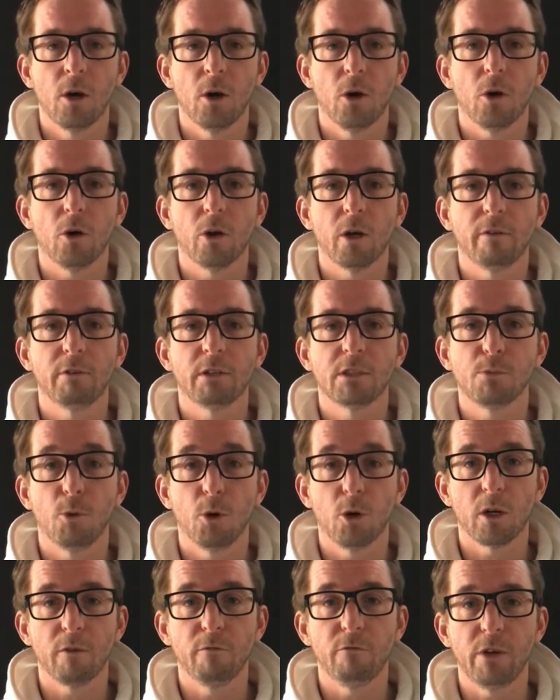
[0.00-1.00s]
or if it's
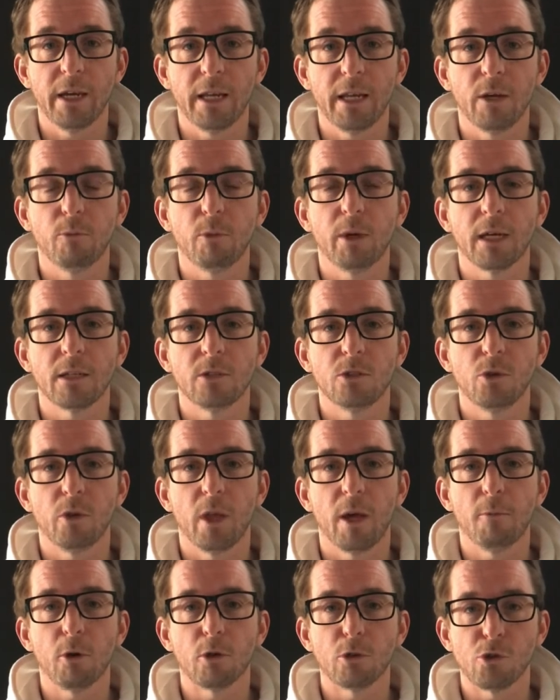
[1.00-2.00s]
more convenient, we can do
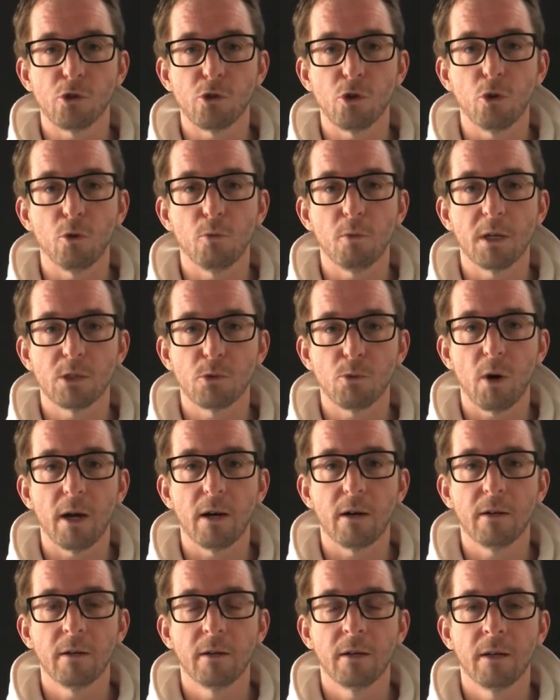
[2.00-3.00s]
them on Zoom as
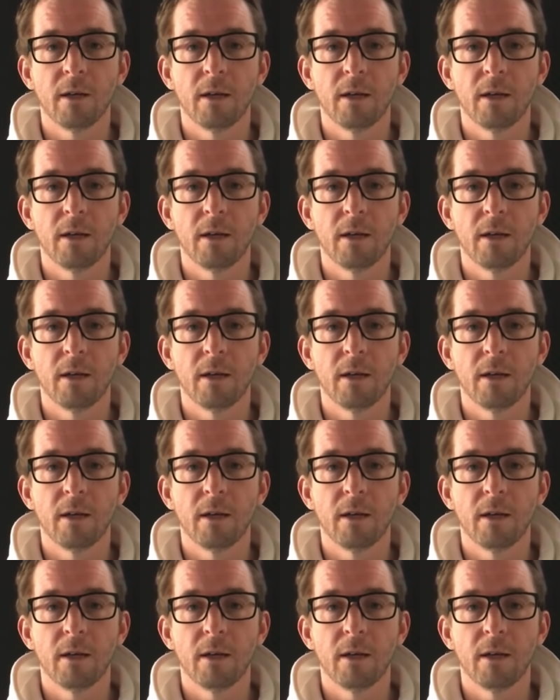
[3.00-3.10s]
well.